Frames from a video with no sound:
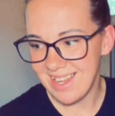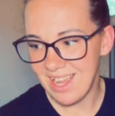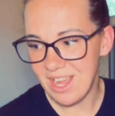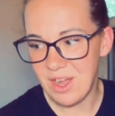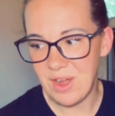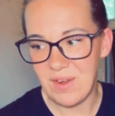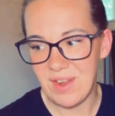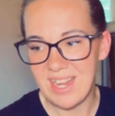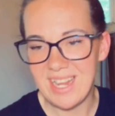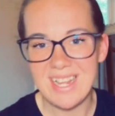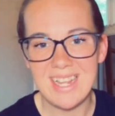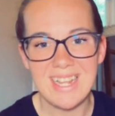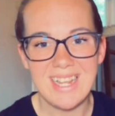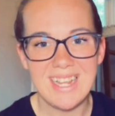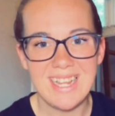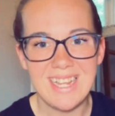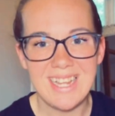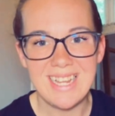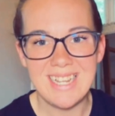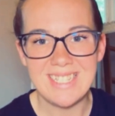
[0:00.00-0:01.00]
Oh,
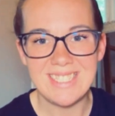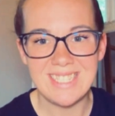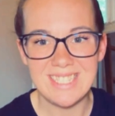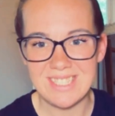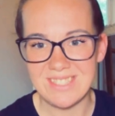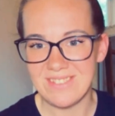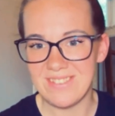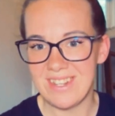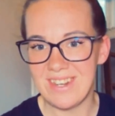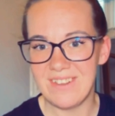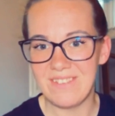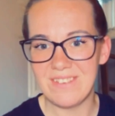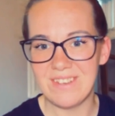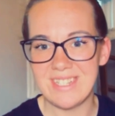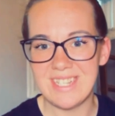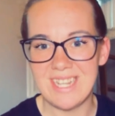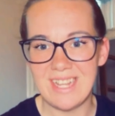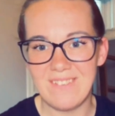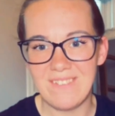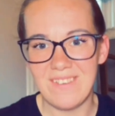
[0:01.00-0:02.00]
he just went over
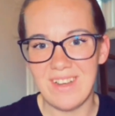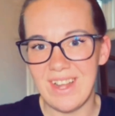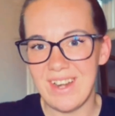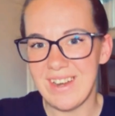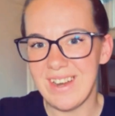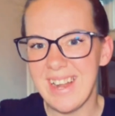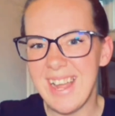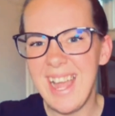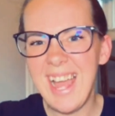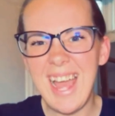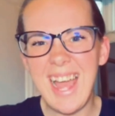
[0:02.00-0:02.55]
to get water.